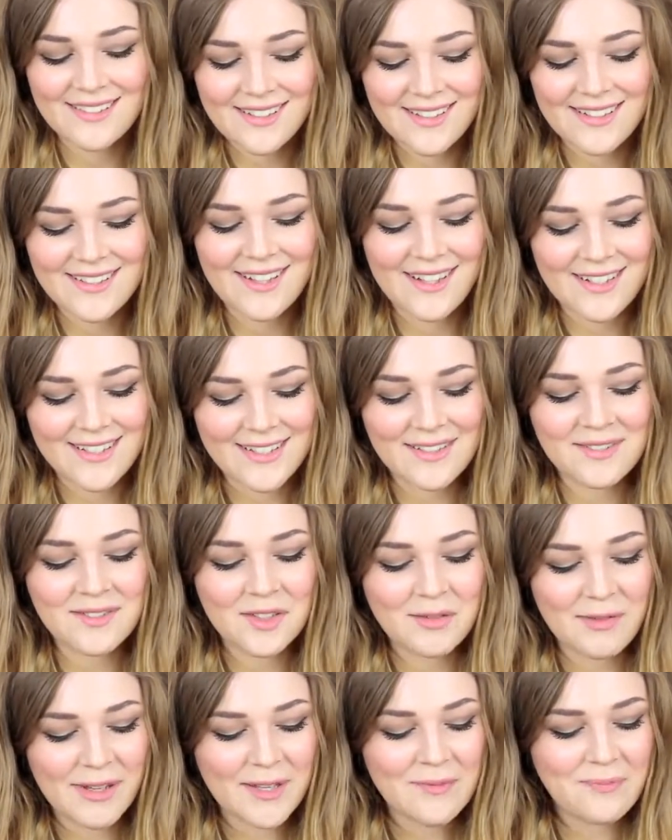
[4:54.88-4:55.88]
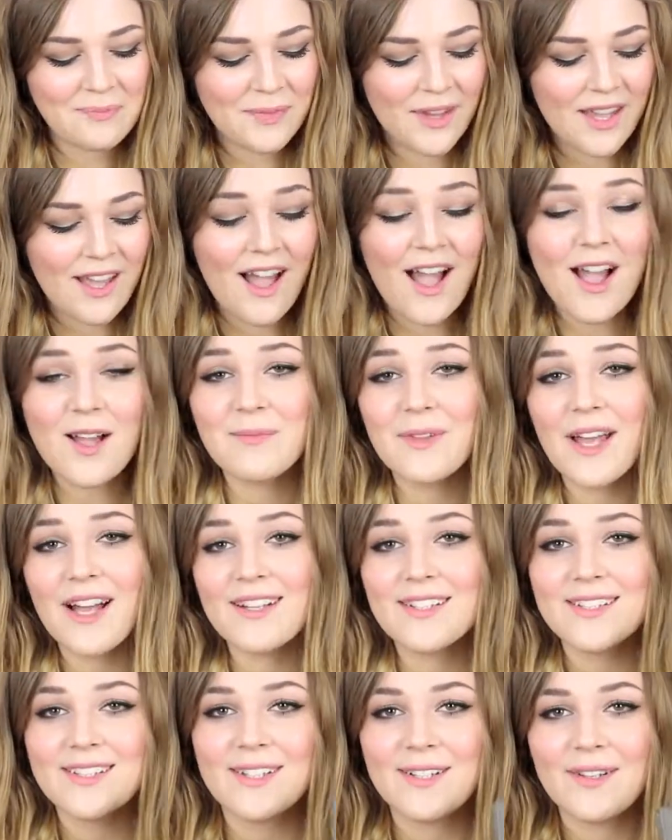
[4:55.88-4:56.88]
It's exciting for me. And
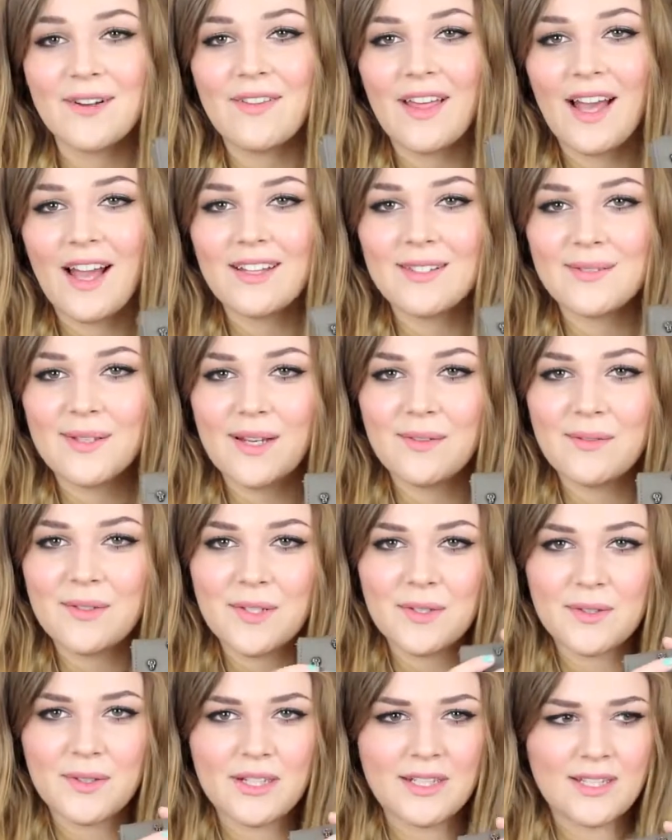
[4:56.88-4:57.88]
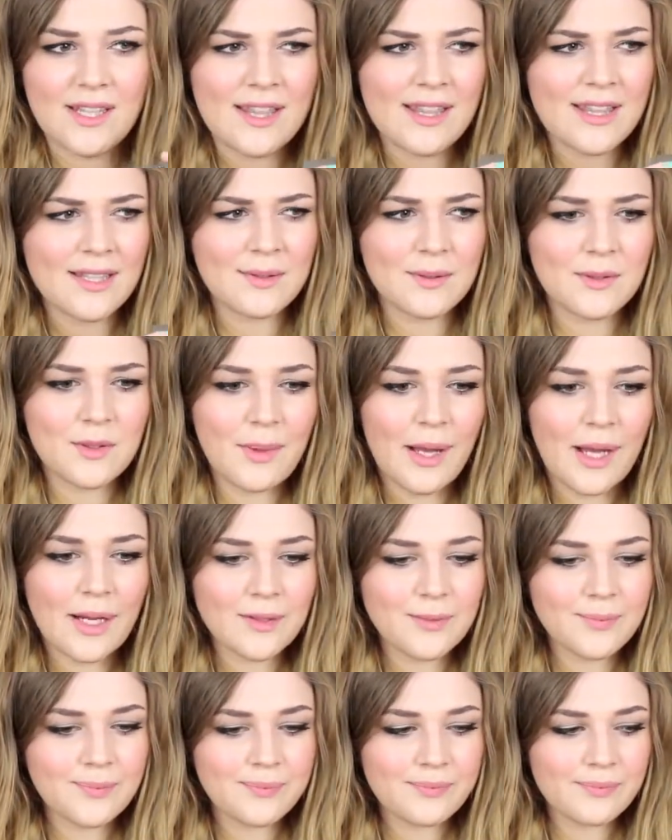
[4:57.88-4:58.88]
yeah, so I got that as well, which is really nice. I think this was
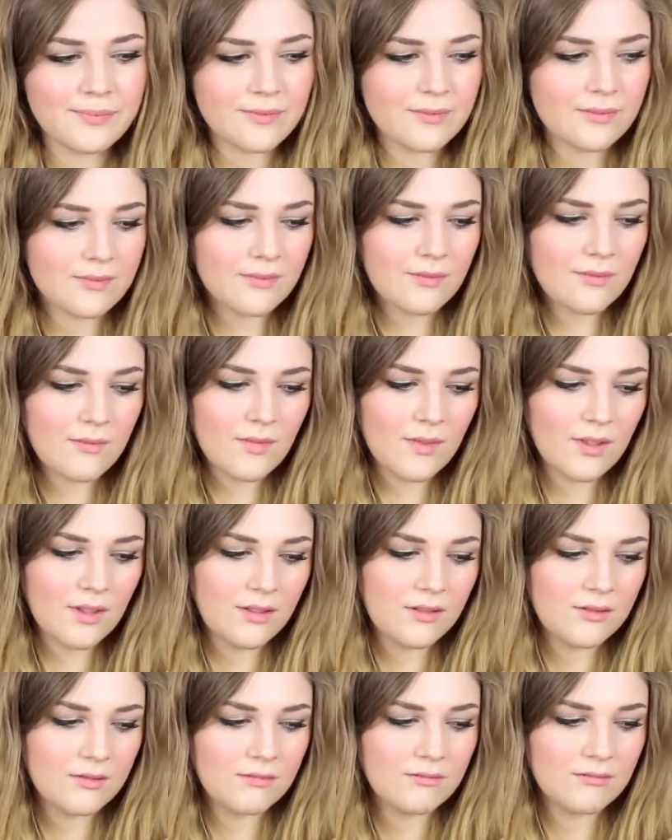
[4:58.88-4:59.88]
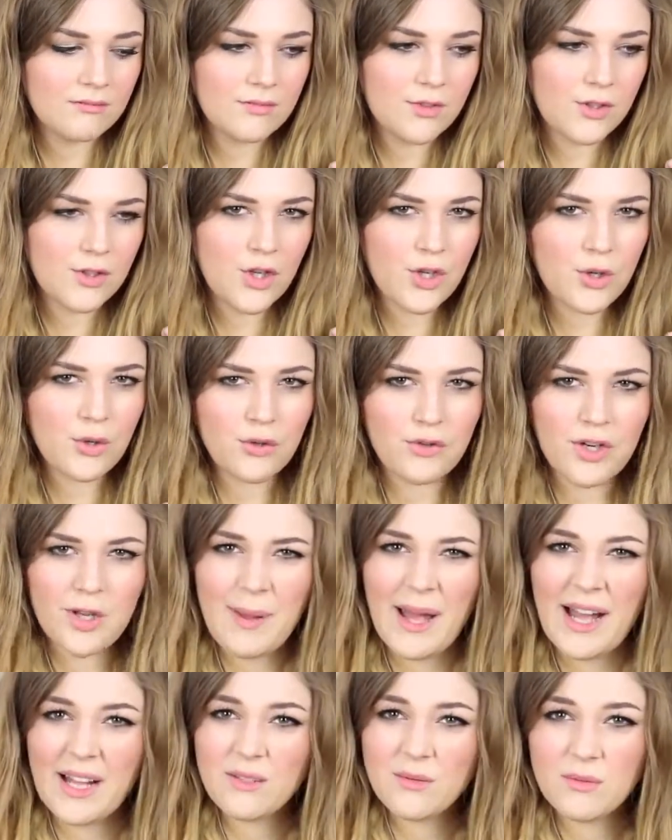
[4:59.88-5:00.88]
about £2 or
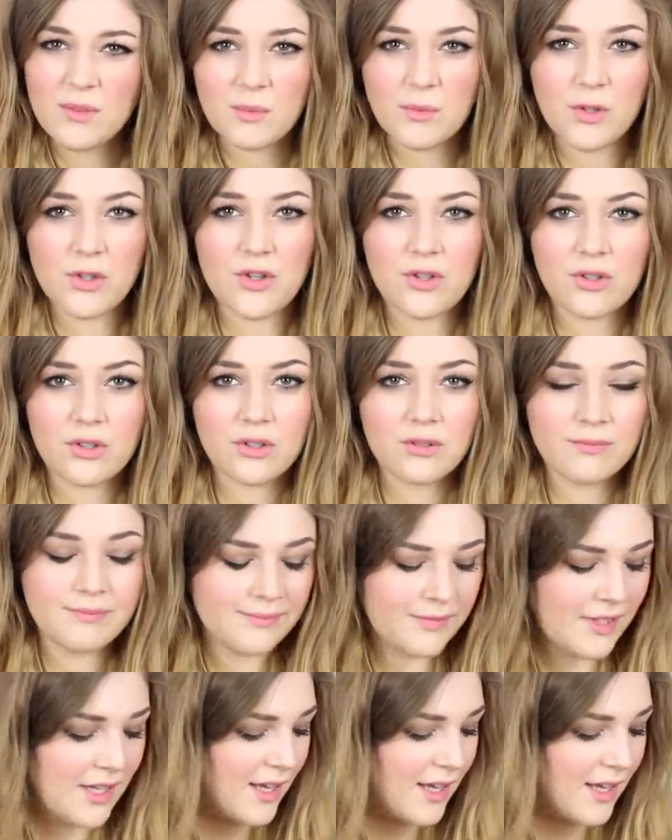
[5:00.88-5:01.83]
£3, I'm not sure.